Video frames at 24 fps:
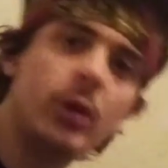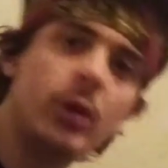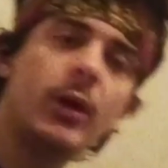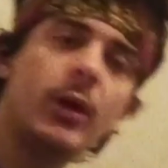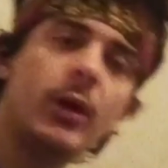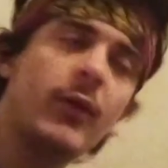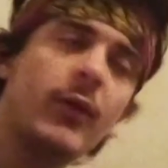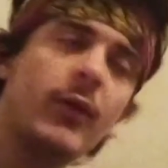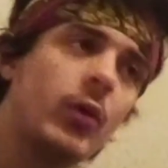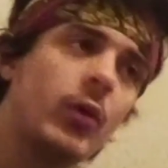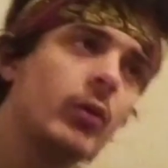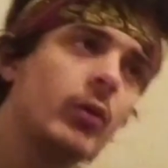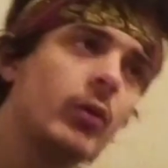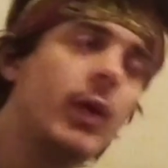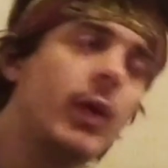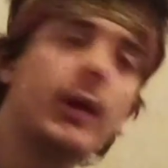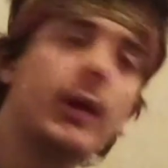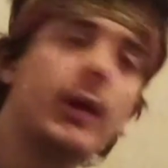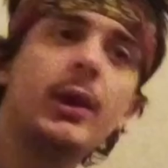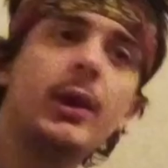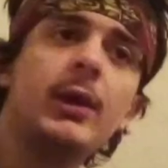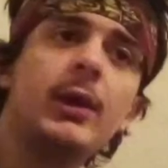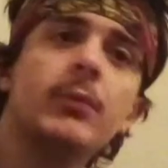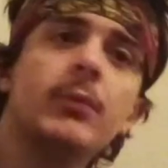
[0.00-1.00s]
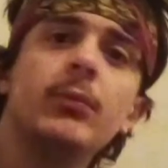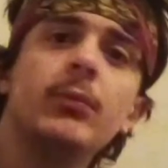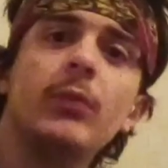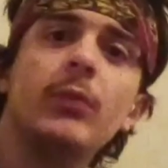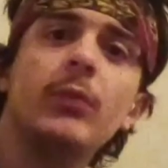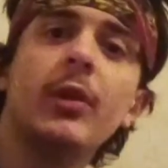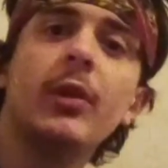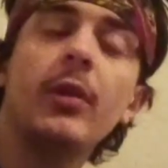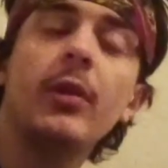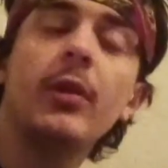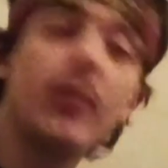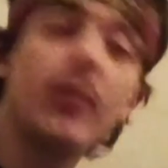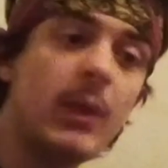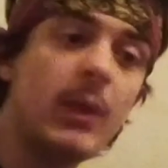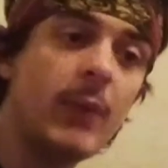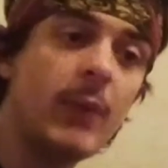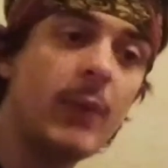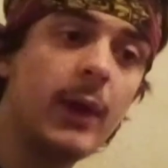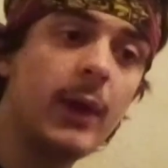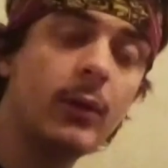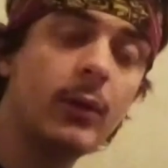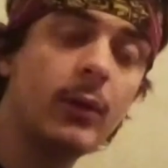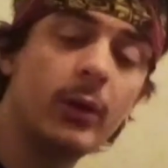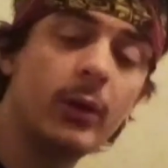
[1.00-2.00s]
you're lucky, they
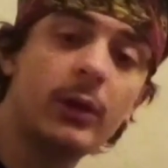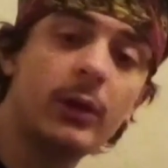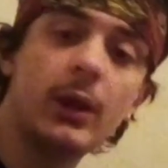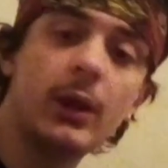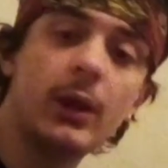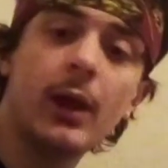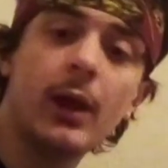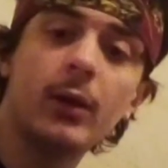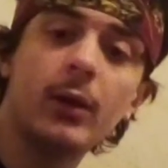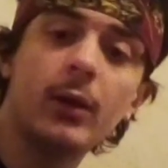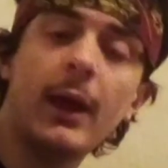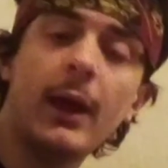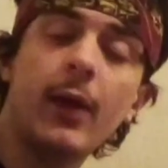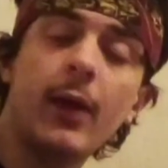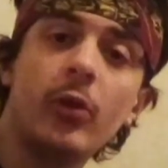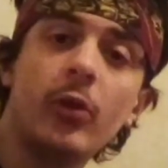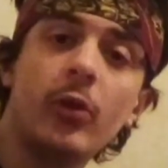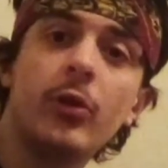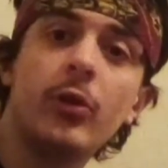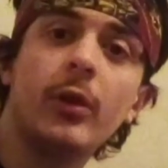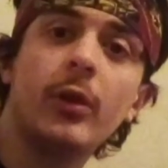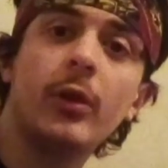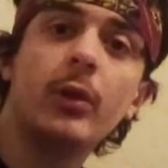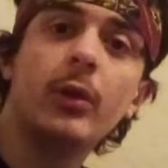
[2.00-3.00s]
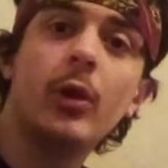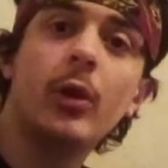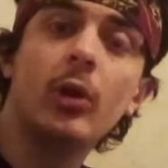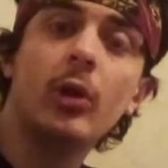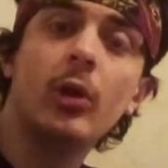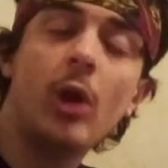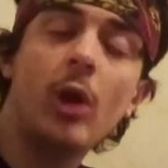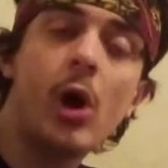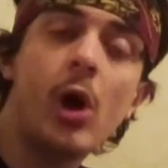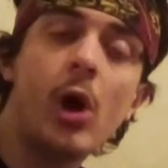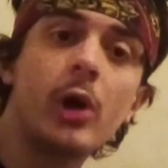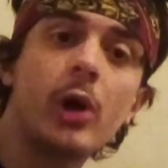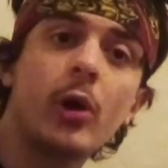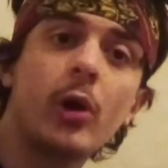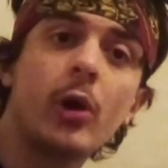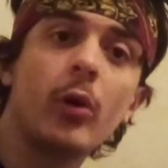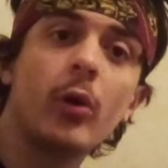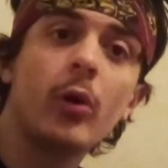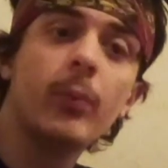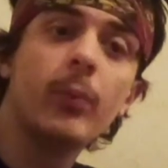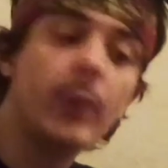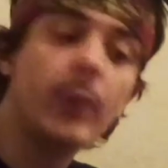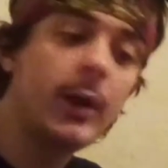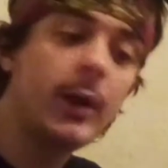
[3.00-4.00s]
might last a little longer.
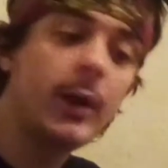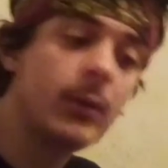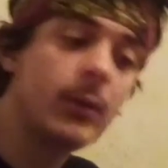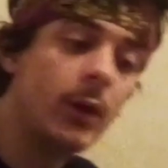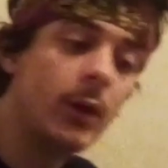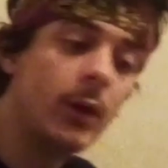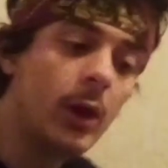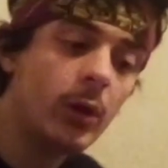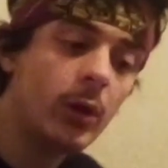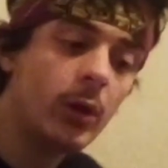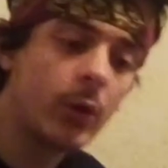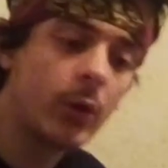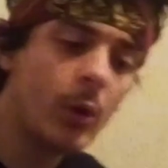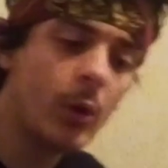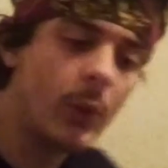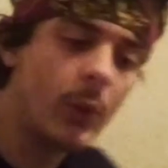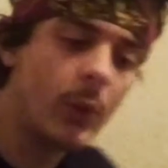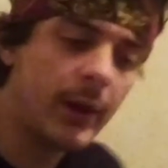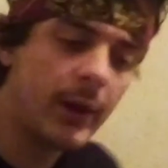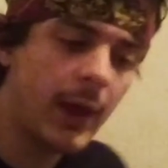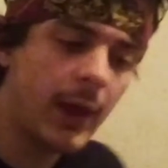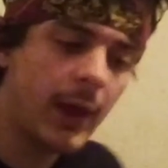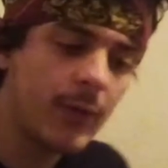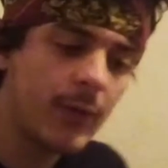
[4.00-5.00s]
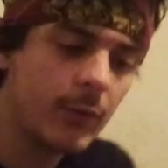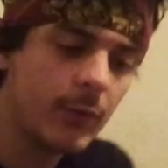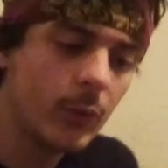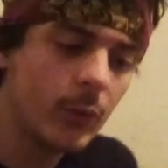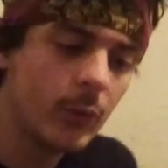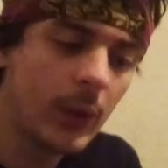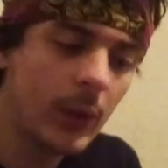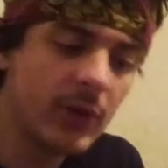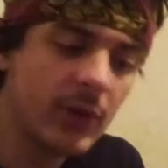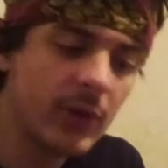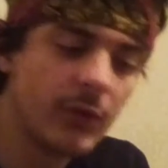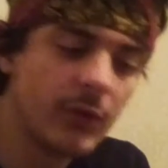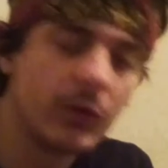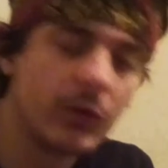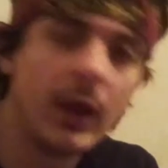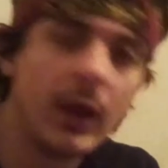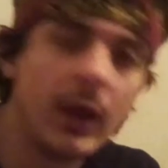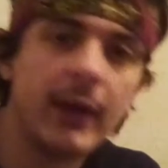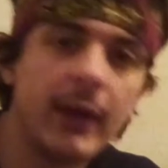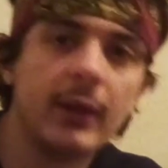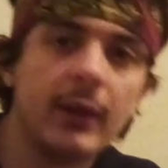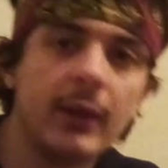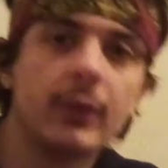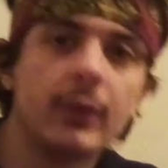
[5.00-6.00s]
But you're gonna want to have ways of
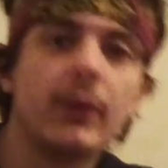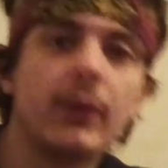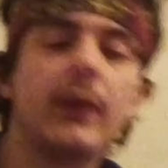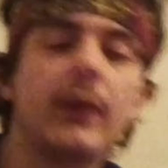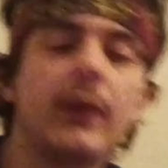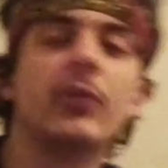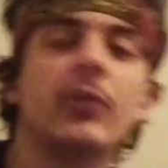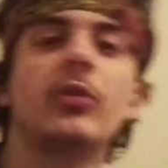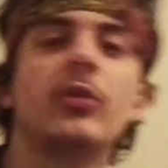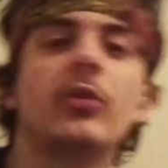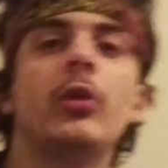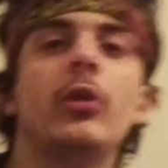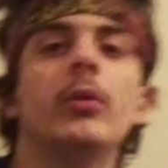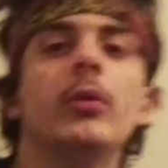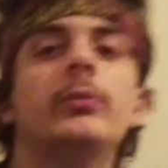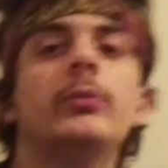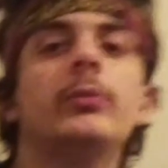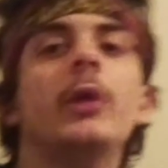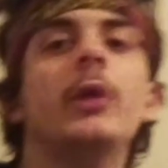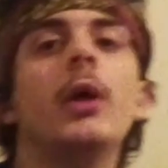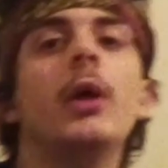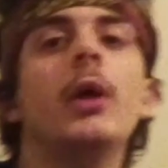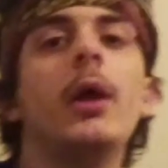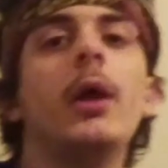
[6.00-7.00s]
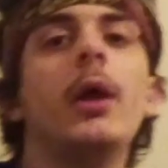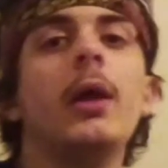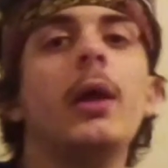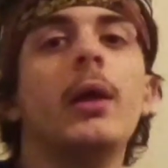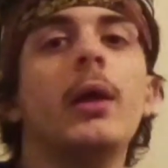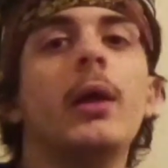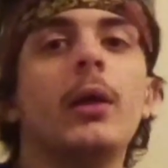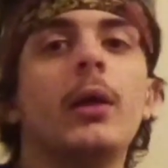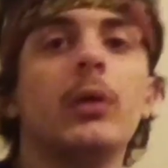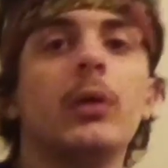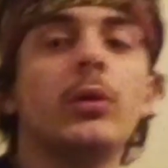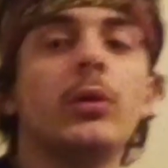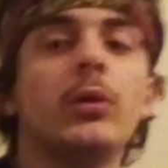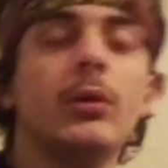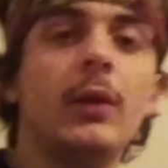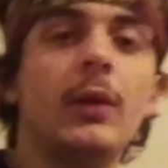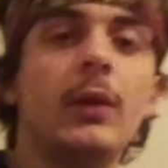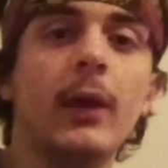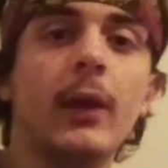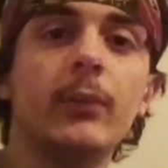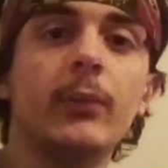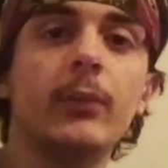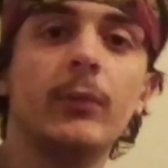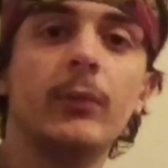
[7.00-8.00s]
lighting things too.
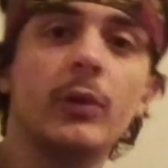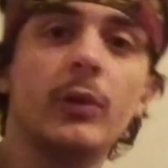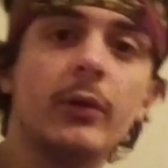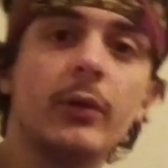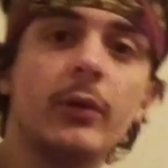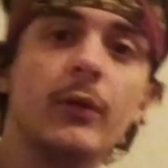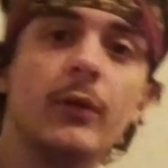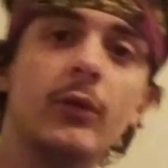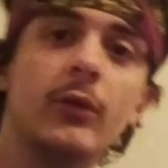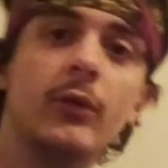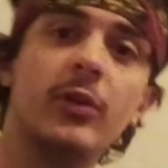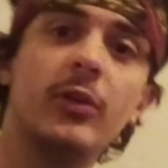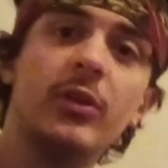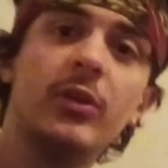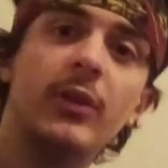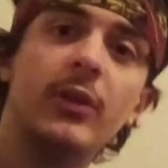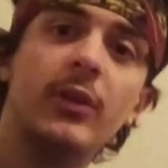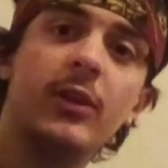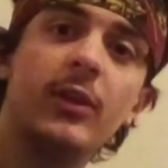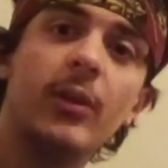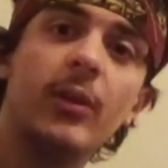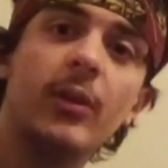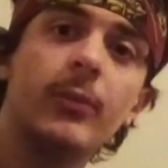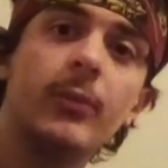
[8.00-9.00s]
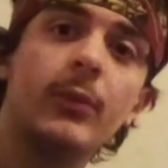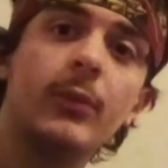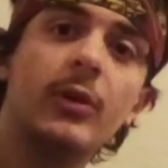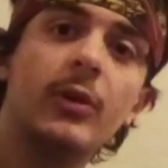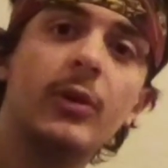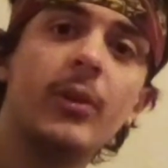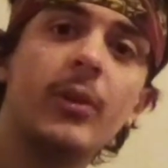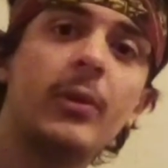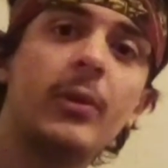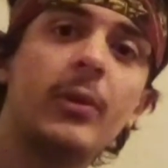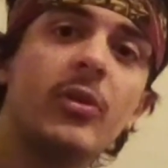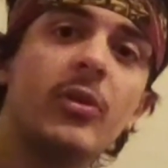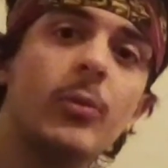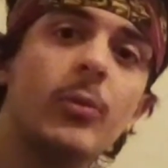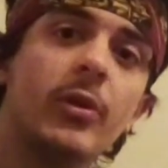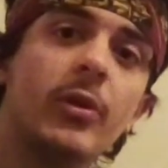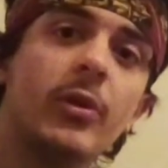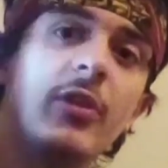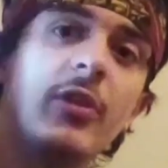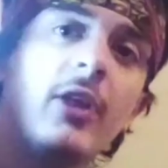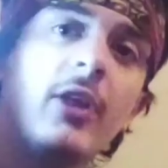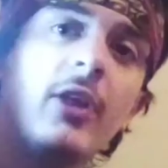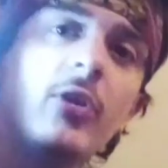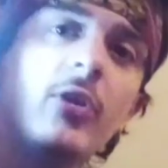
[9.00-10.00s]
Now, something as simple as
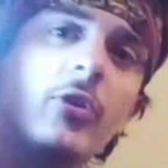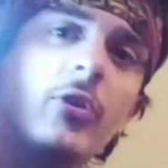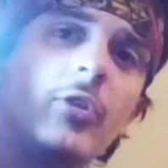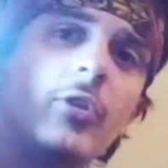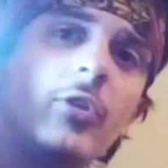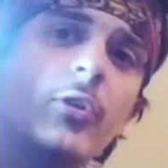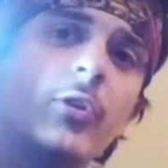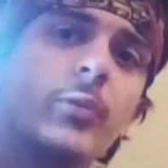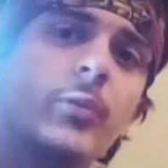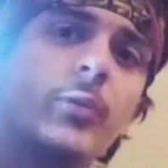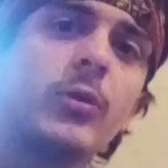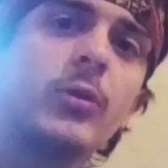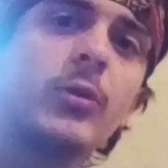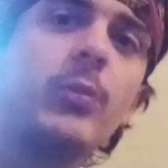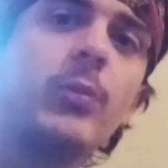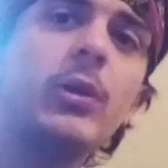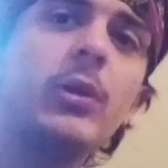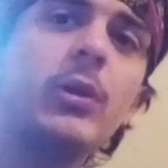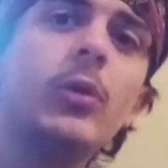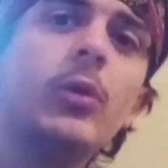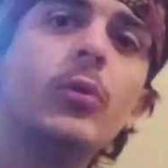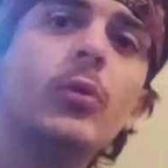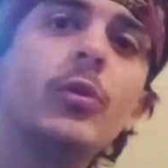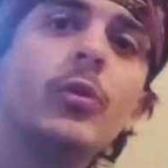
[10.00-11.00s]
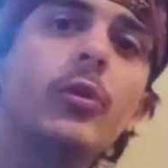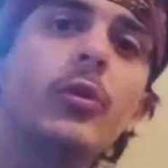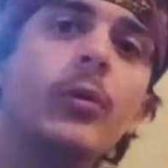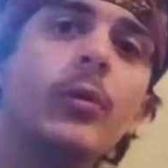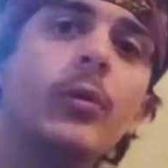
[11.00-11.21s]
this could be used,